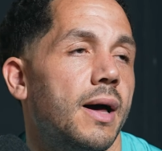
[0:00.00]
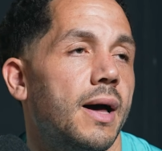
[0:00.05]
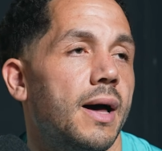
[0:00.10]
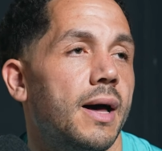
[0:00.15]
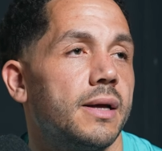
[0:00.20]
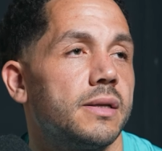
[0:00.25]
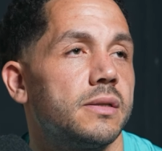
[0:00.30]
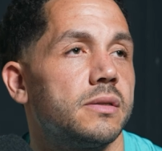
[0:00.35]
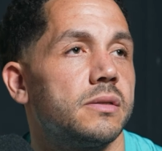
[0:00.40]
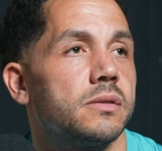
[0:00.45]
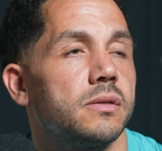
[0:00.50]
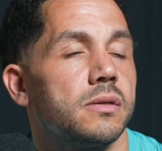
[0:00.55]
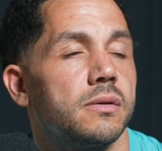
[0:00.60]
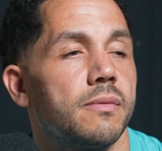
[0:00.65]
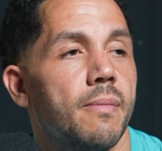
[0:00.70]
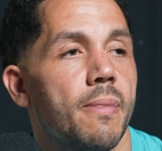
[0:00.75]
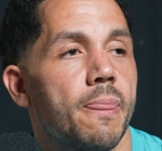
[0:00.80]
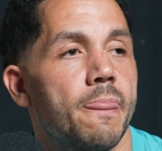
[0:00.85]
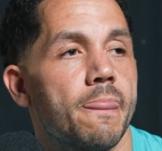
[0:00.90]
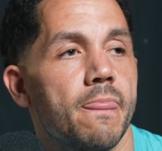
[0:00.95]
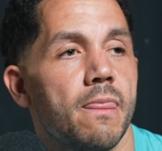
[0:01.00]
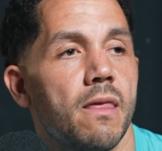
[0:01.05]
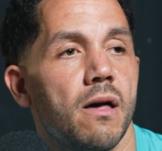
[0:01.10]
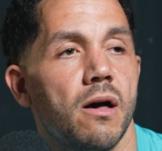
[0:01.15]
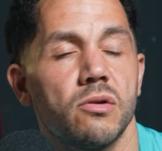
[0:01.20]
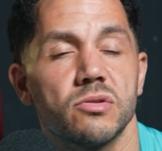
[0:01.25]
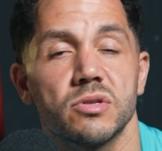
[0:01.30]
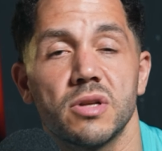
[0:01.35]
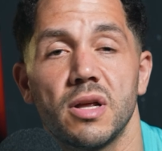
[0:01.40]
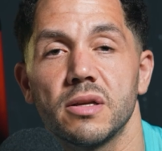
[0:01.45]
And
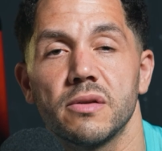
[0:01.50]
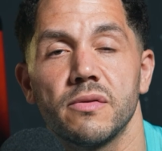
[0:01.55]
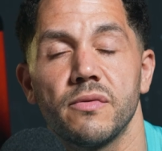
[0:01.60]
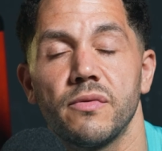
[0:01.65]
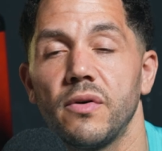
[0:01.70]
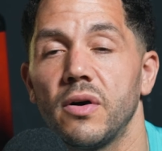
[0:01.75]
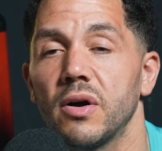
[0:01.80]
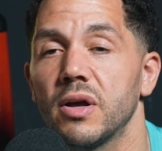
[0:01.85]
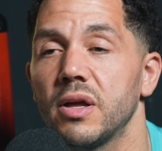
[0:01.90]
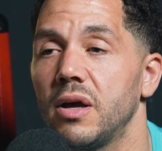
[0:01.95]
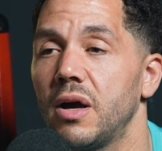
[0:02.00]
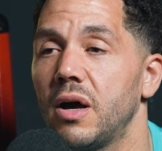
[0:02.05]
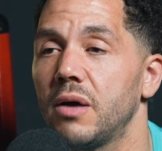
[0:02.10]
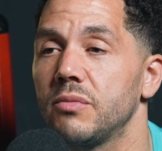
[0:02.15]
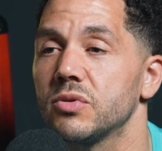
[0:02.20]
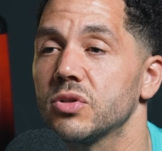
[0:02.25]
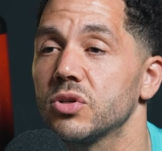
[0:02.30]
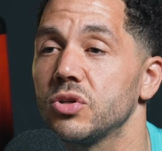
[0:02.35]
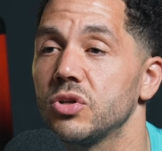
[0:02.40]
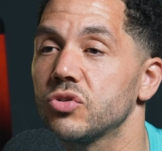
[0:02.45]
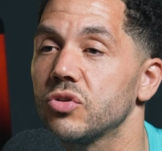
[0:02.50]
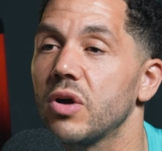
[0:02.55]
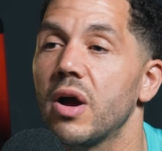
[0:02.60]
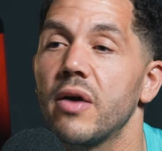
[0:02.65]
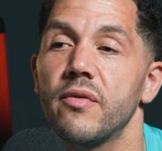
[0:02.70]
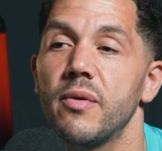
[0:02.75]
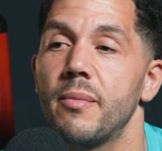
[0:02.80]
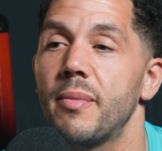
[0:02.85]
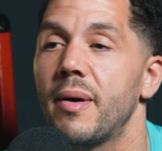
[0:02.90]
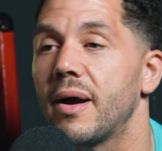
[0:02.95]
I was like, fuck it, I'm just going to
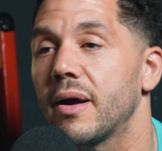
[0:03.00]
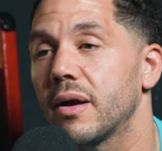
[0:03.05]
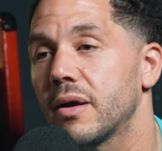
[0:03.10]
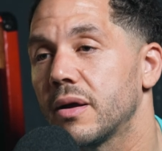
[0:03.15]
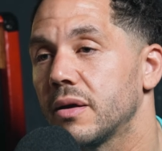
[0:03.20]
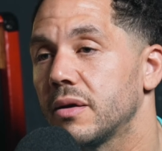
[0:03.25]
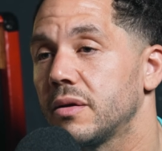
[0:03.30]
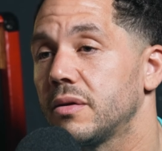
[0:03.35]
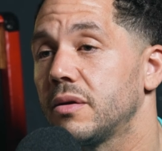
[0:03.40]
drive it back.